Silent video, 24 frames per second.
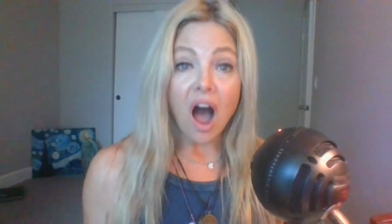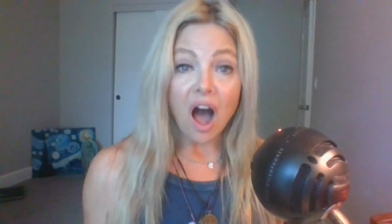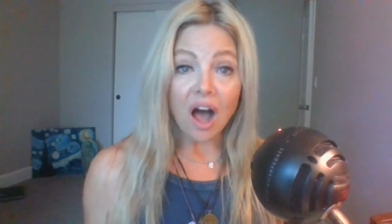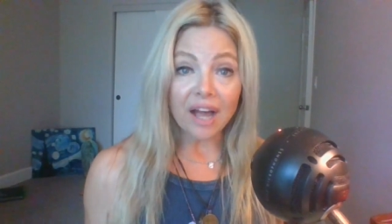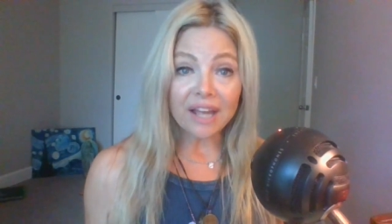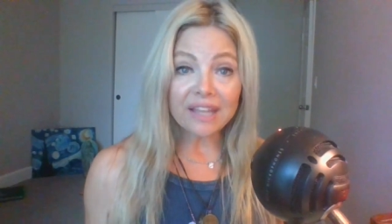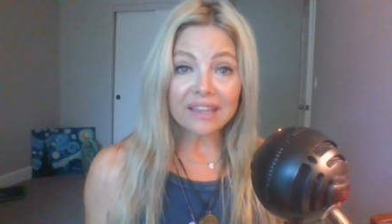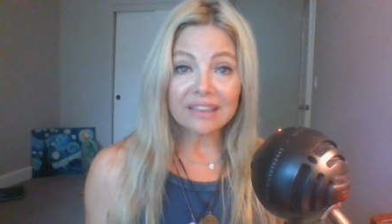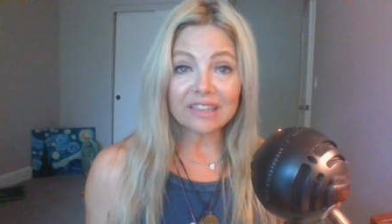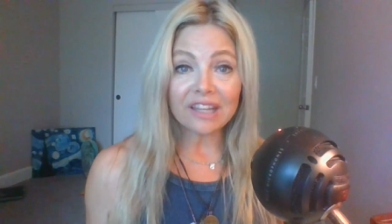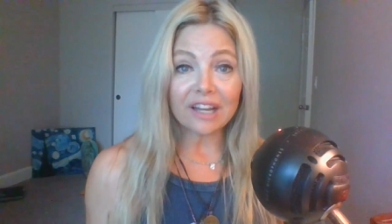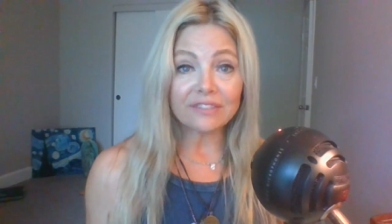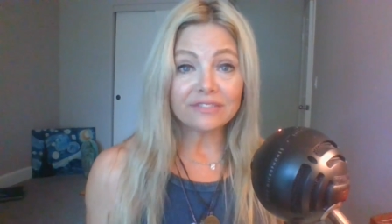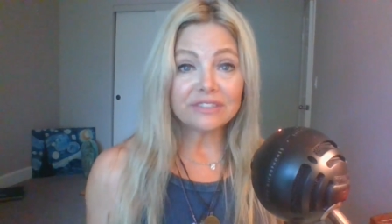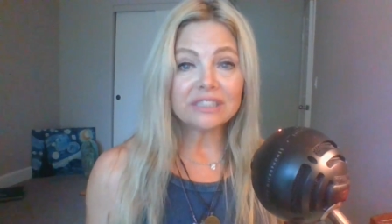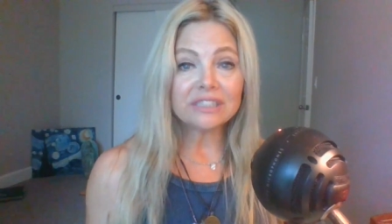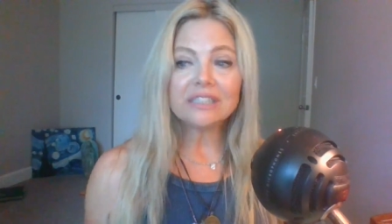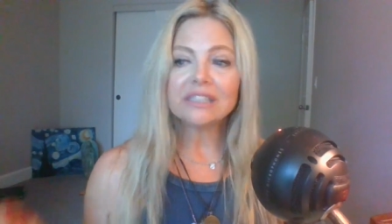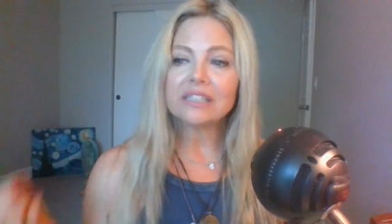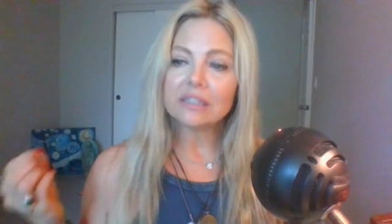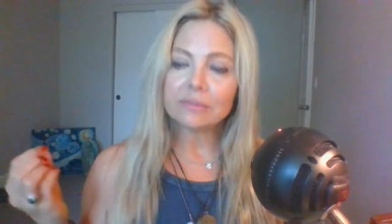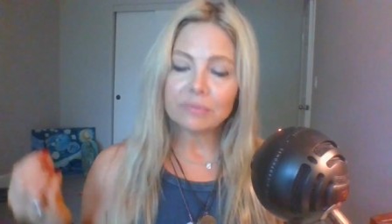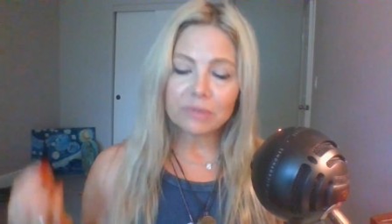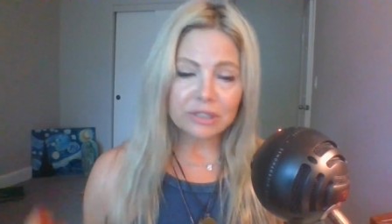I loved
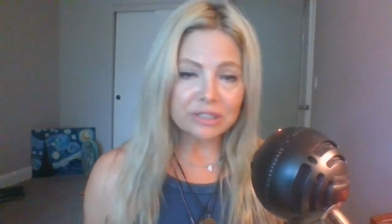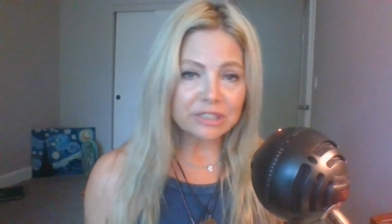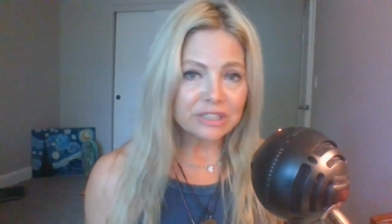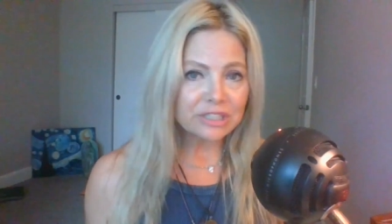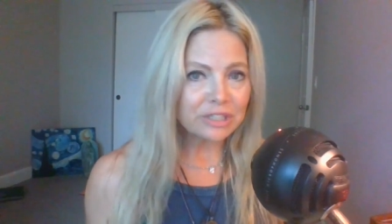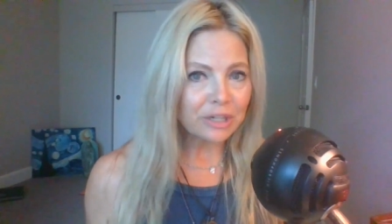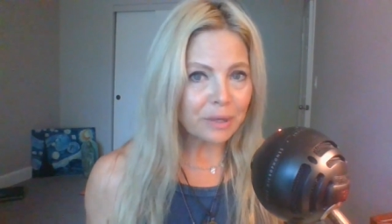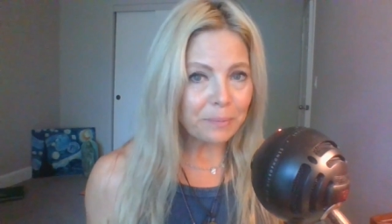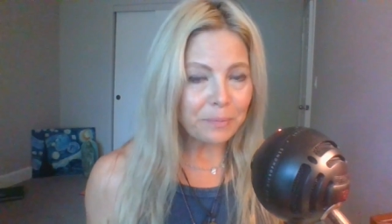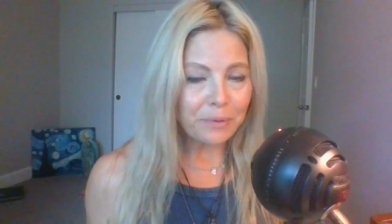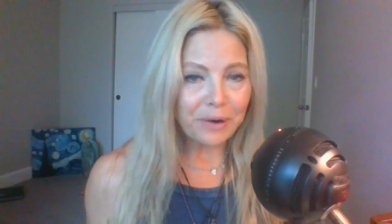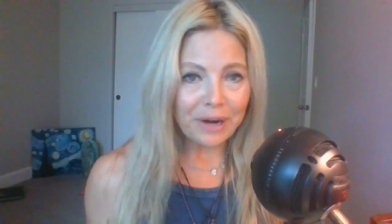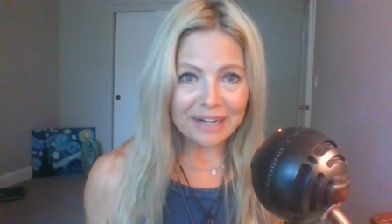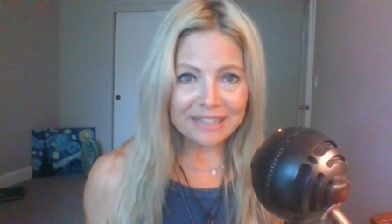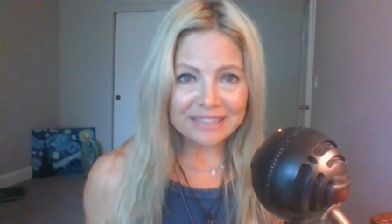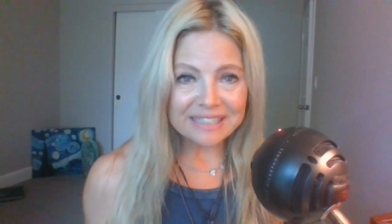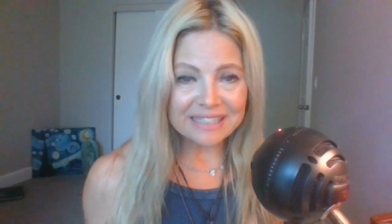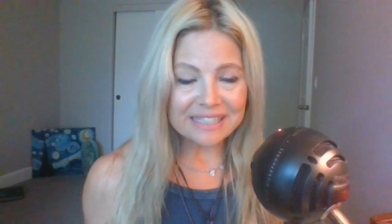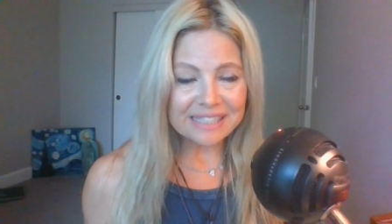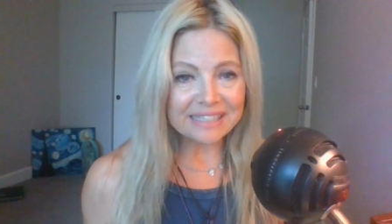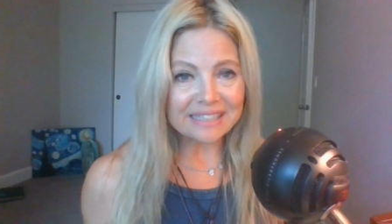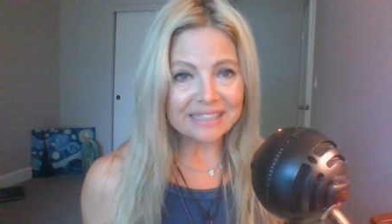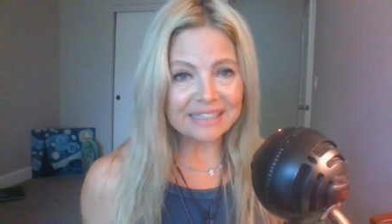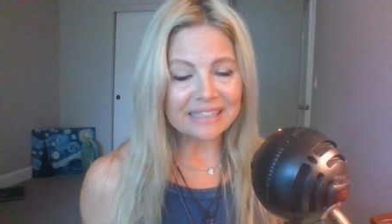it. I'm going to start
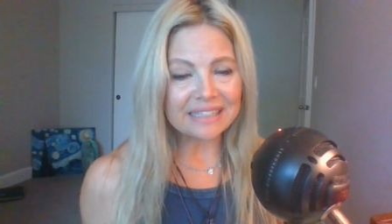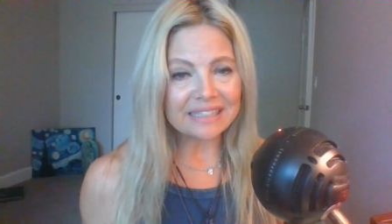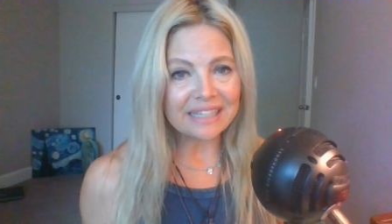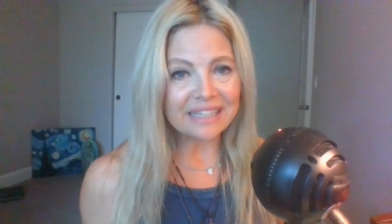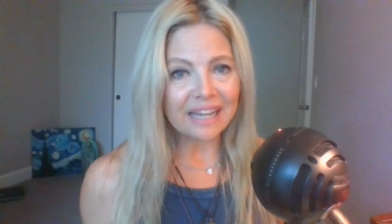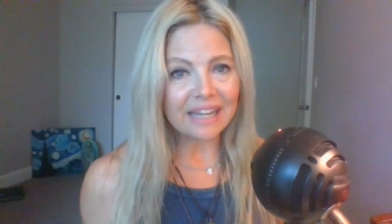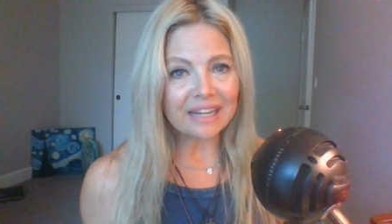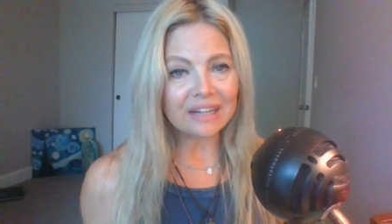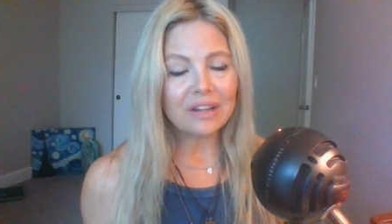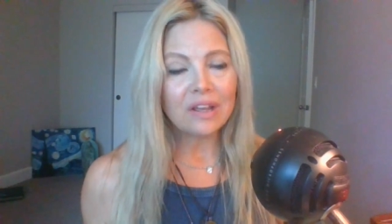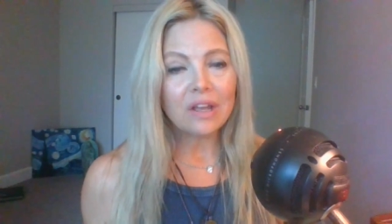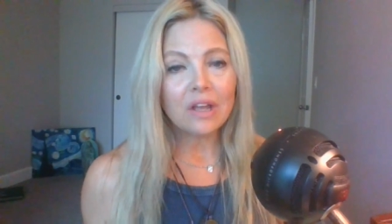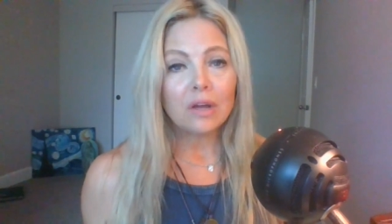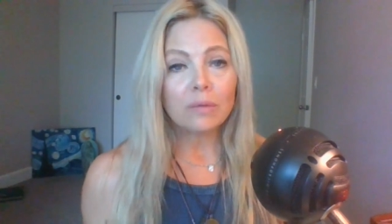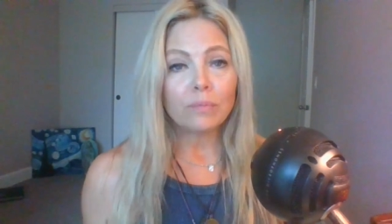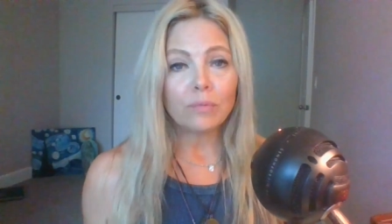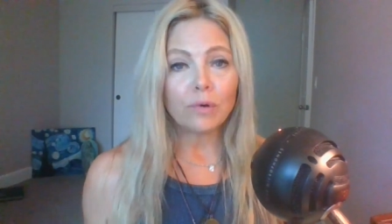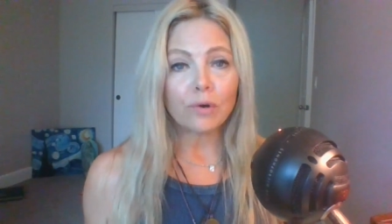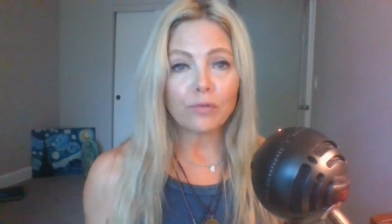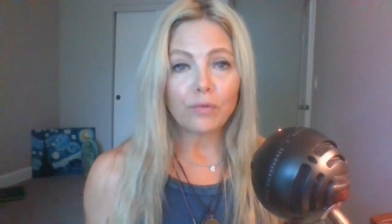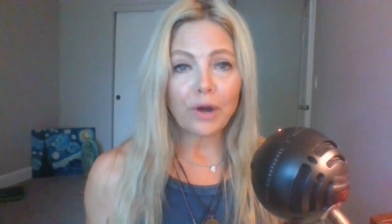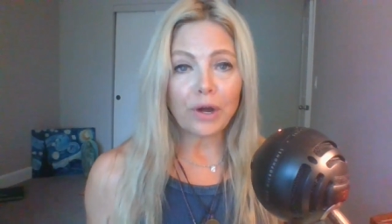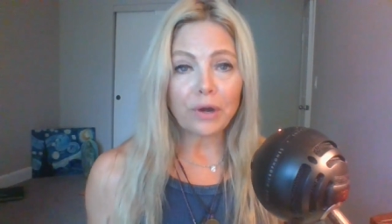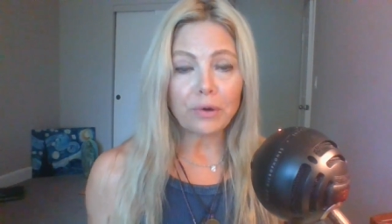practicing again
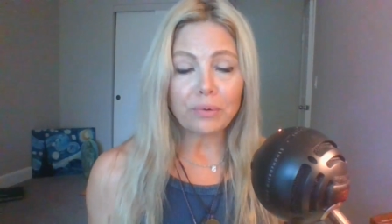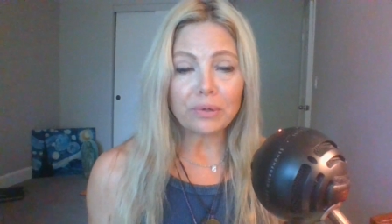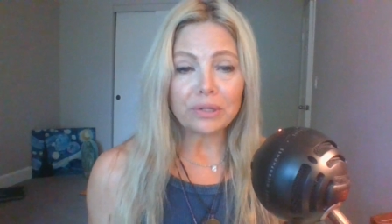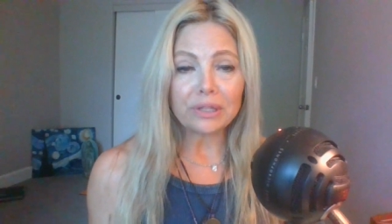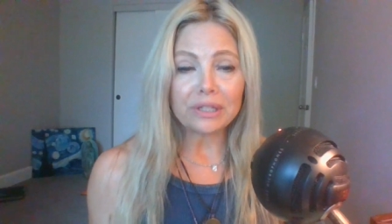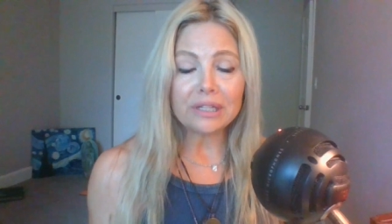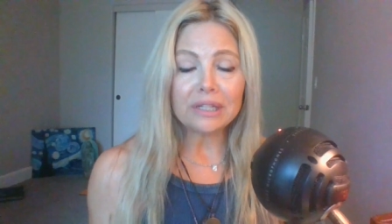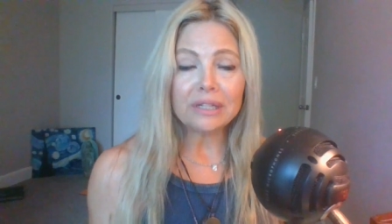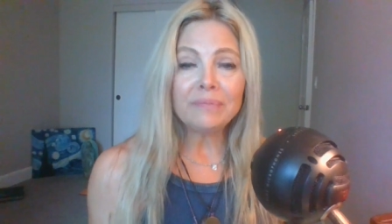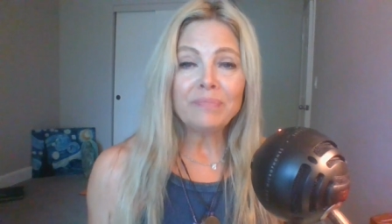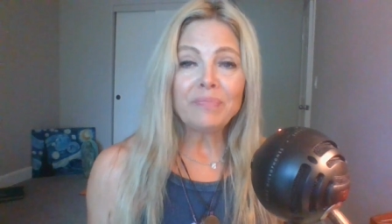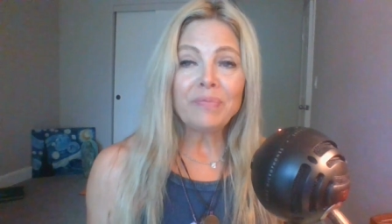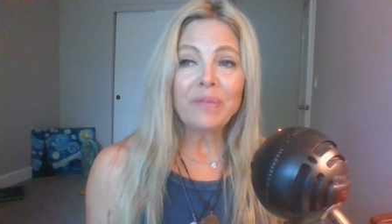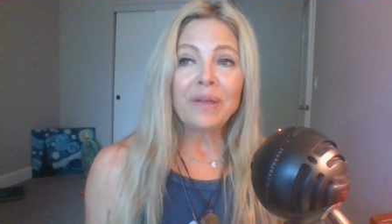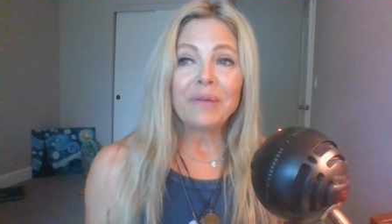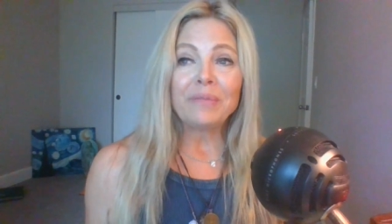more regularly